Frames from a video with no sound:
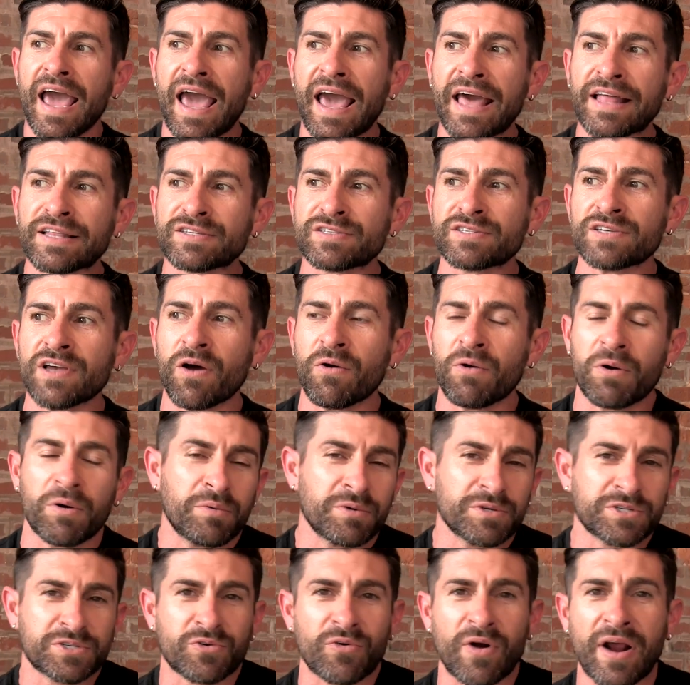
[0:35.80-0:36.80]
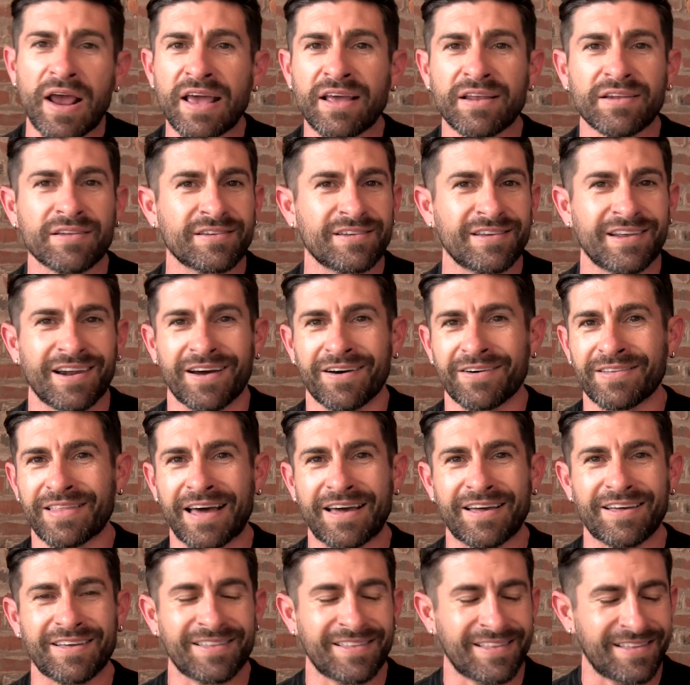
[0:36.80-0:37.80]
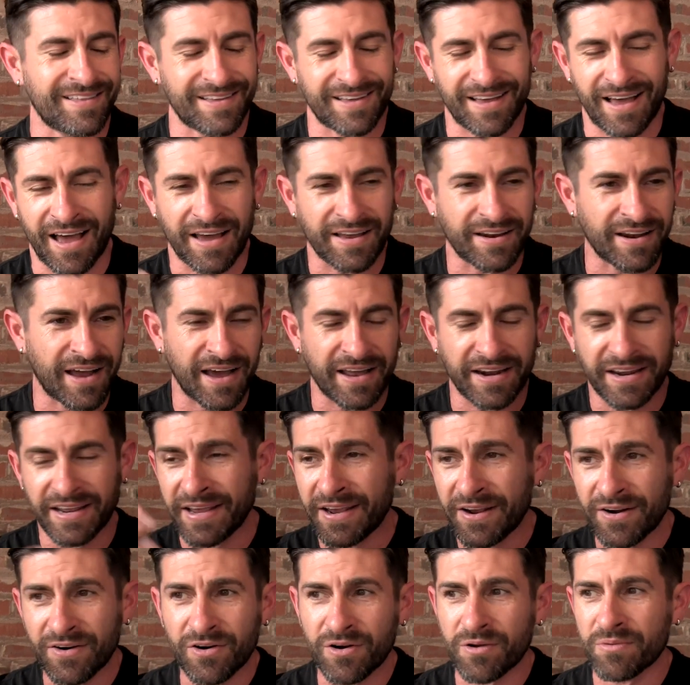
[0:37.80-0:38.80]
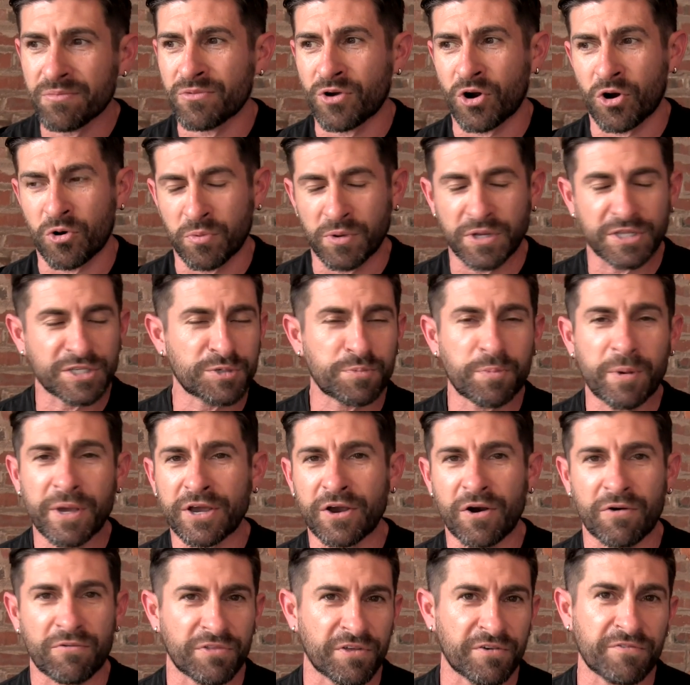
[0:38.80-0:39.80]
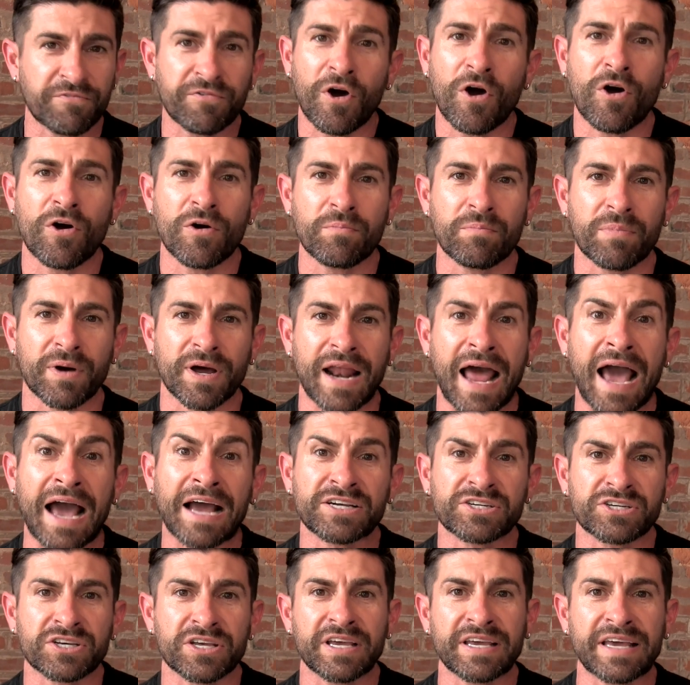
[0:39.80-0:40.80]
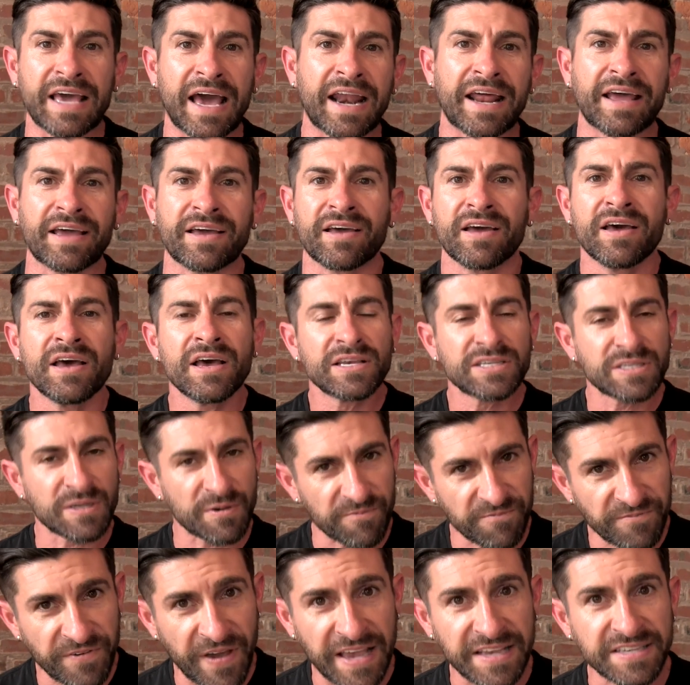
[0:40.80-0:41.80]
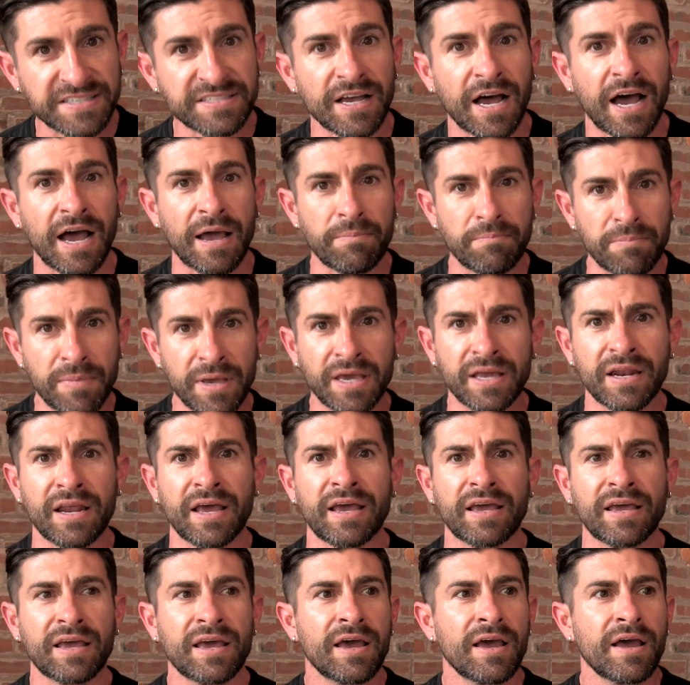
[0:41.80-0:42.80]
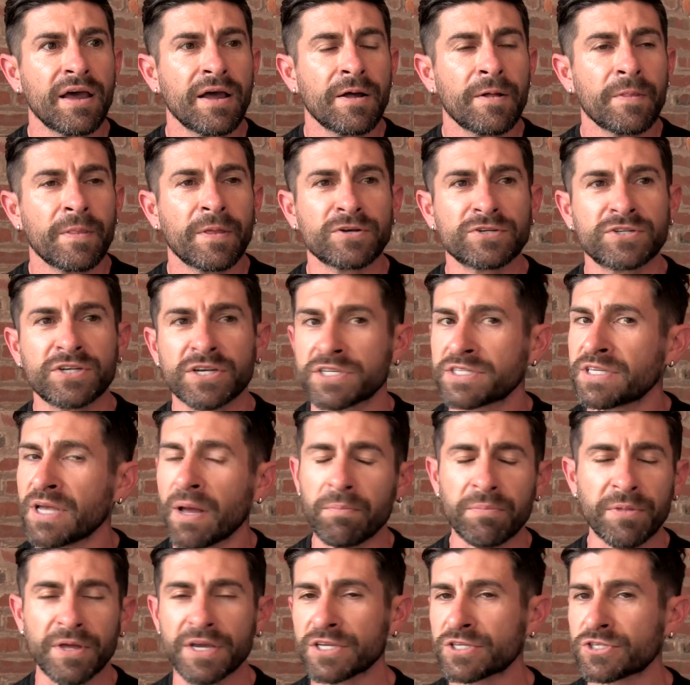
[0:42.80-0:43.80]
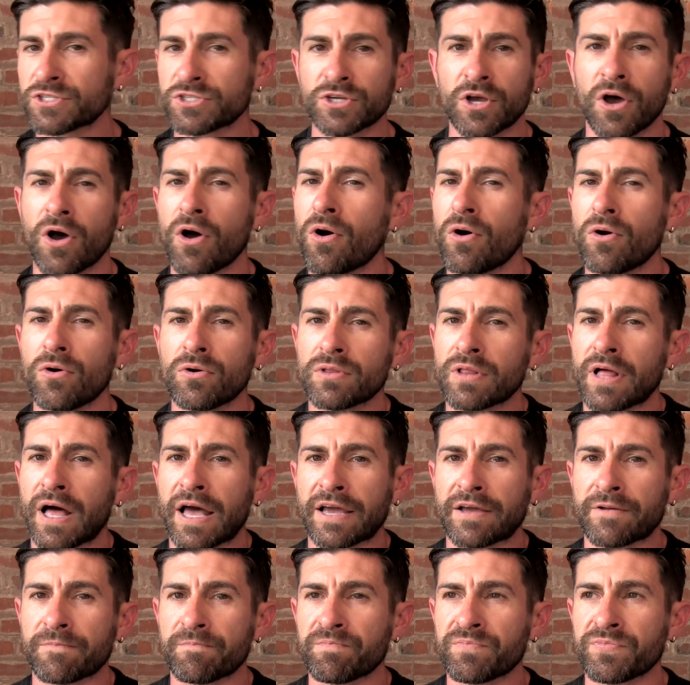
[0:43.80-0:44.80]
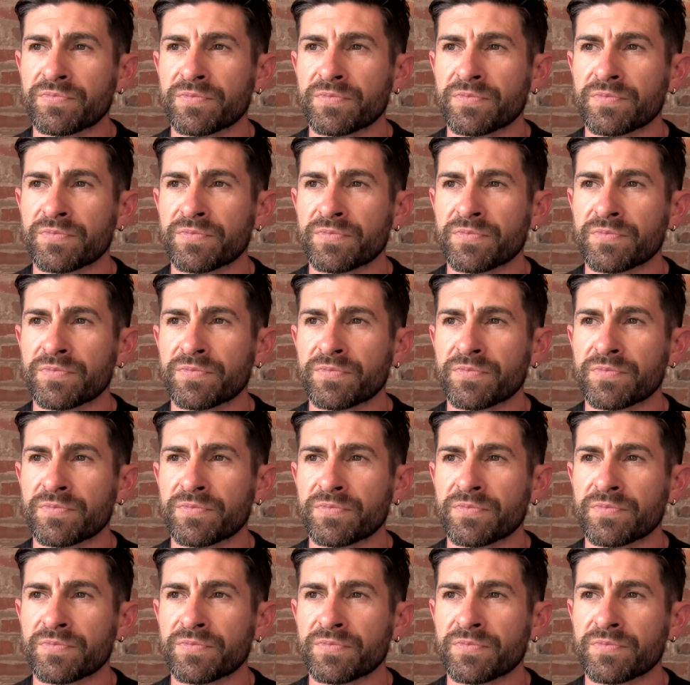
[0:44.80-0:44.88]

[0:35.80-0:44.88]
And so it was great, you know, that uh, I'd, I'd, hear him or we'd speak over the phone, but actually getting some FaceTime meeting. There's just something so like